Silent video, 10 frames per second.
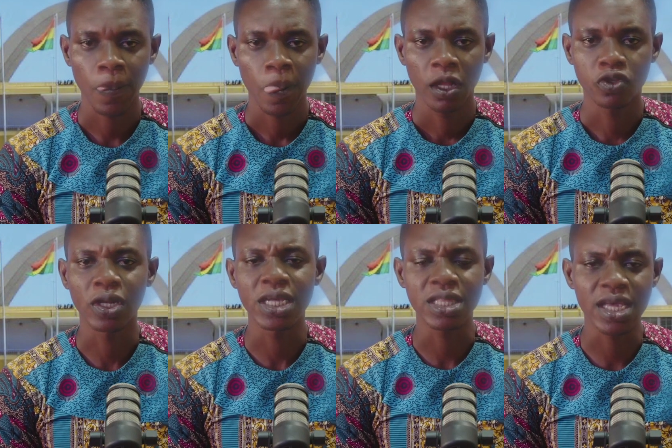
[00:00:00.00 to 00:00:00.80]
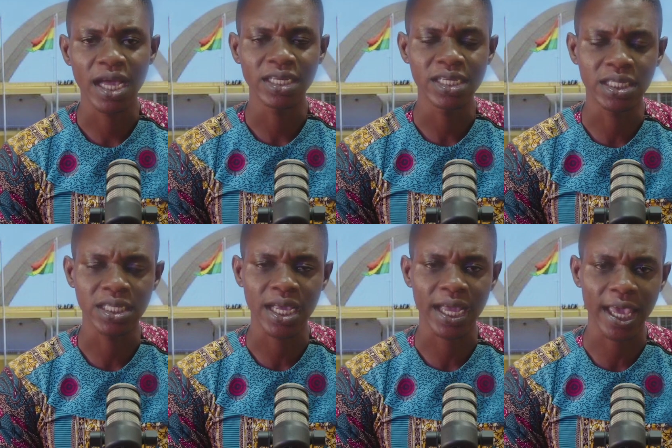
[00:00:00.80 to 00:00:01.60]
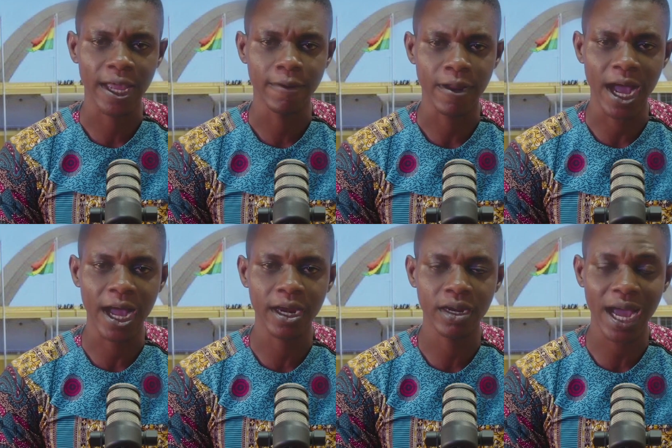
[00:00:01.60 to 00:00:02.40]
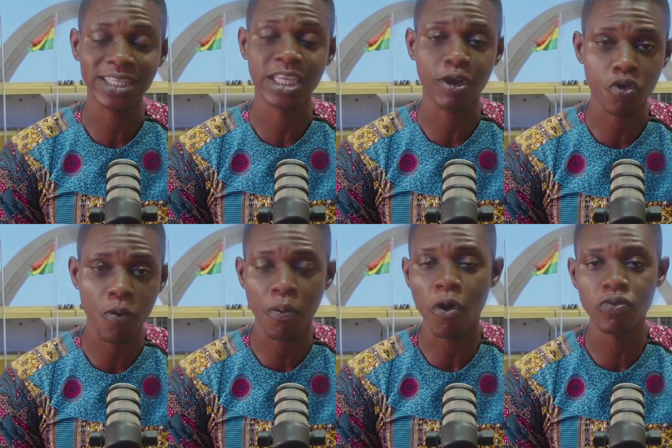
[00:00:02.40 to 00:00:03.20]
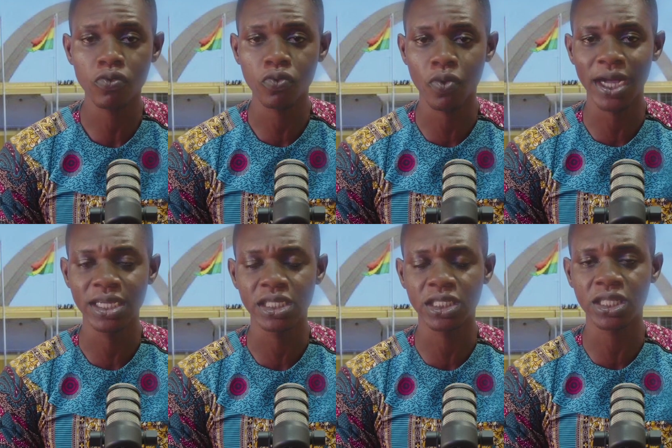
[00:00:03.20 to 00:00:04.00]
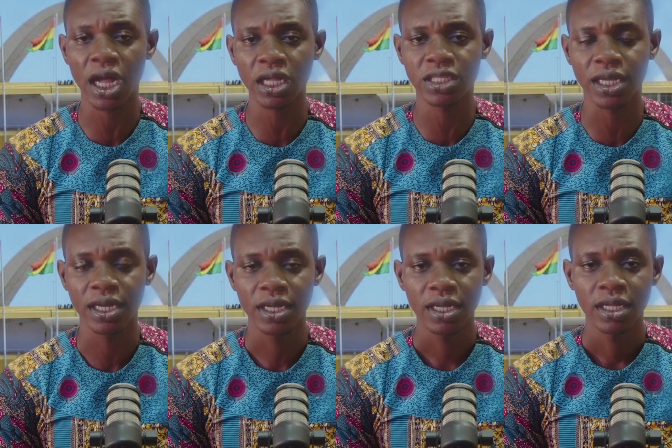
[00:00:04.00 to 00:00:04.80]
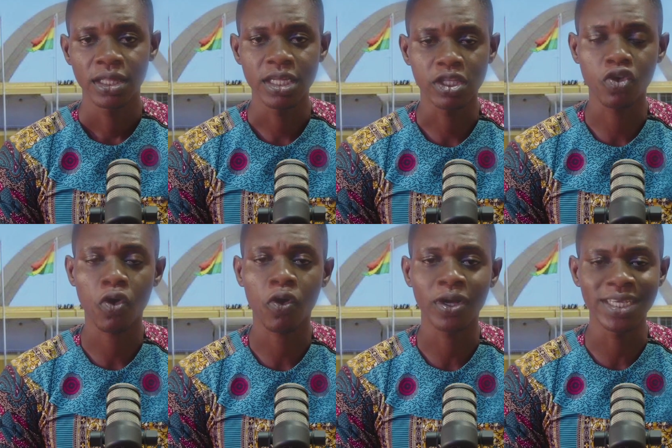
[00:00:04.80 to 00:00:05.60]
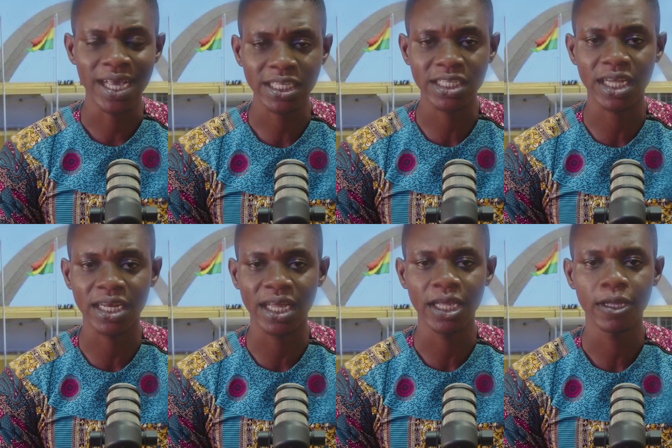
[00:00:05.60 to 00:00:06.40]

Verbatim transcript: to lead the NDC again. And at Akropong, where he started the tour yesterday,